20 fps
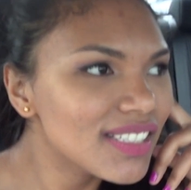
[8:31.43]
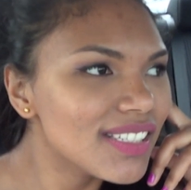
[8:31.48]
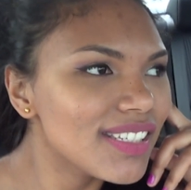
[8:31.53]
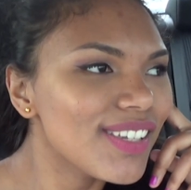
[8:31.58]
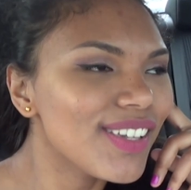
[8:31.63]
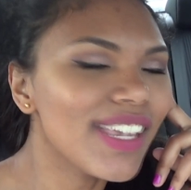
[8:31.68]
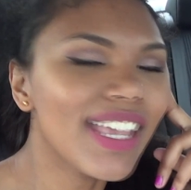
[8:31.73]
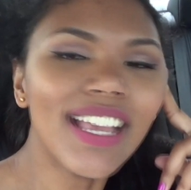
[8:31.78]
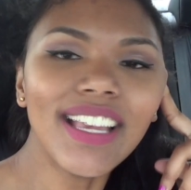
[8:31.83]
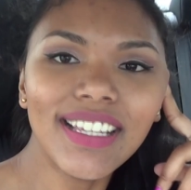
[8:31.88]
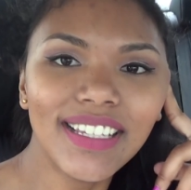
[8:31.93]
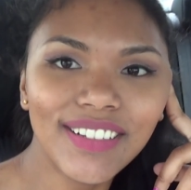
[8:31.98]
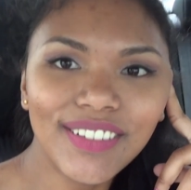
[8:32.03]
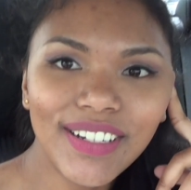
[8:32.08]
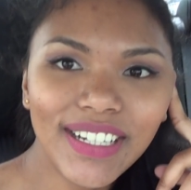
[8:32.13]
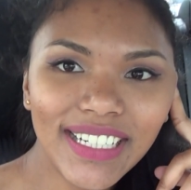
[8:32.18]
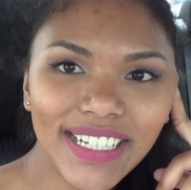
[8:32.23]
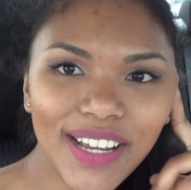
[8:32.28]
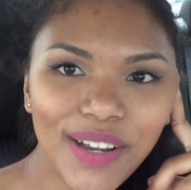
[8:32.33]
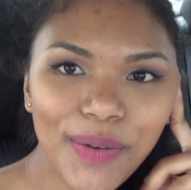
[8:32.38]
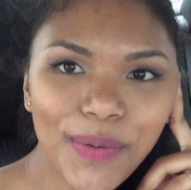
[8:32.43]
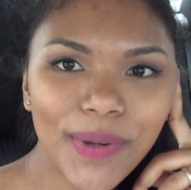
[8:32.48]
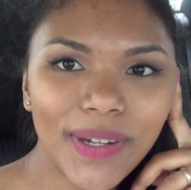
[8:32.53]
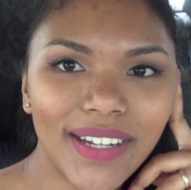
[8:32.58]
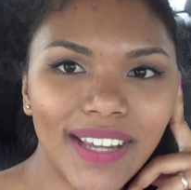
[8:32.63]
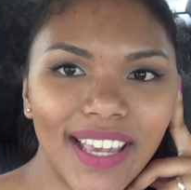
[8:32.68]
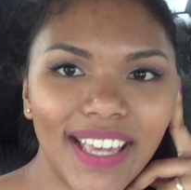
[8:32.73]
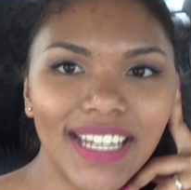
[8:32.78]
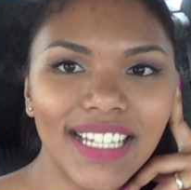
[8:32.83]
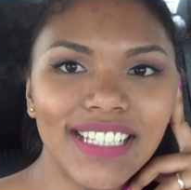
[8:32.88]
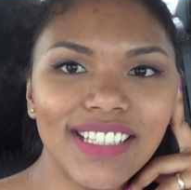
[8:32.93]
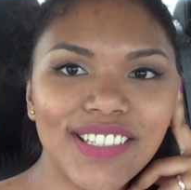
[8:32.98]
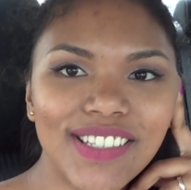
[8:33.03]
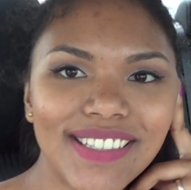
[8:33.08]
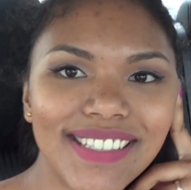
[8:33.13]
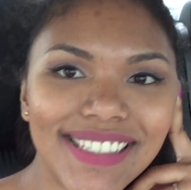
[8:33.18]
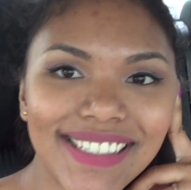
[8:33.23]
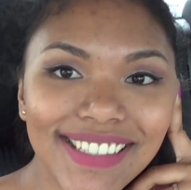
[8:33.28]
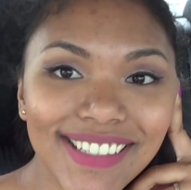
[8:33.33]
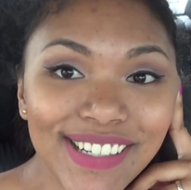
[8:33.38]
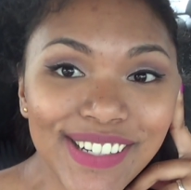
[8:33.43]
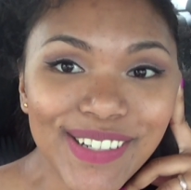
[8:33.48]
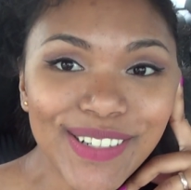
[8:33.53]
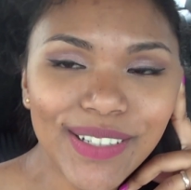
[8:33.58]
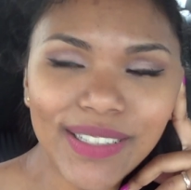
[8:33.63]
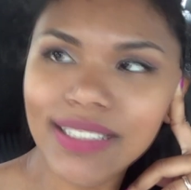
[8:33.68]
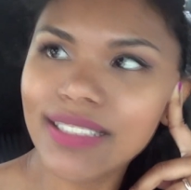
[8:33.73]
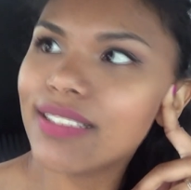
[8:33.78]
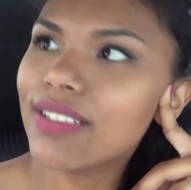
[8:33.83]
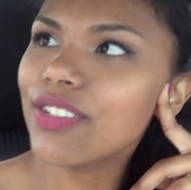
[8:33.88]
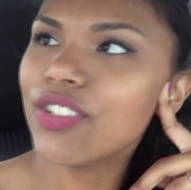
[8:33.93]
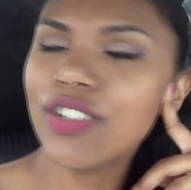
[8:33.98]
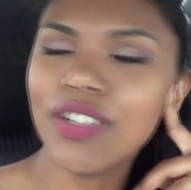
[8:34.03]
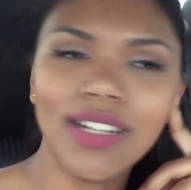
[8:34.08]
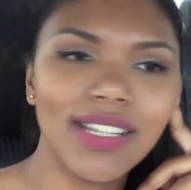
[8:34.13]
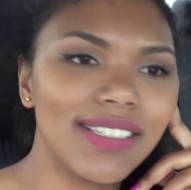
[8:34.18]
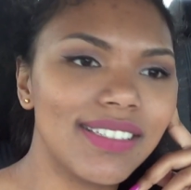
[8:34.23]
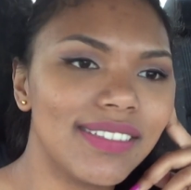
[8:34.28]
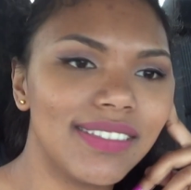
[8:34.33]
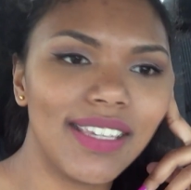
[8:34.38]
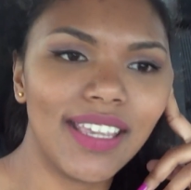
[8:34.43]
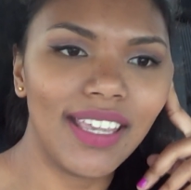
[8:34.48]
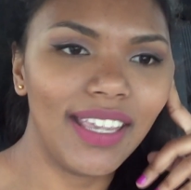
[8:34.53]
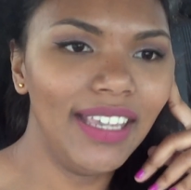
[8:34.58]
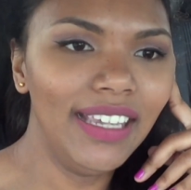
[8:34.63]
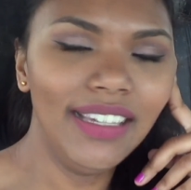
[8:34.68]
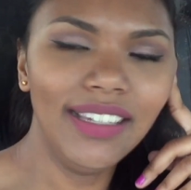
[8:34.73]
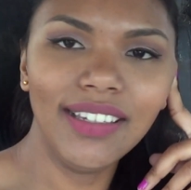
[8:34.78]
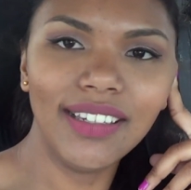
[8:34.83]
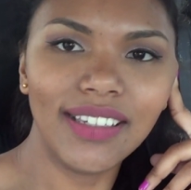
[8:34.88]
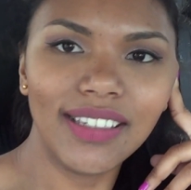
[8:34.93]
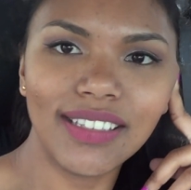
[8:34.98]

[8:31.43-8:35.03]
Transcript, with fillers: So yeah, right now we're heading to the zoo. It's such a nice day.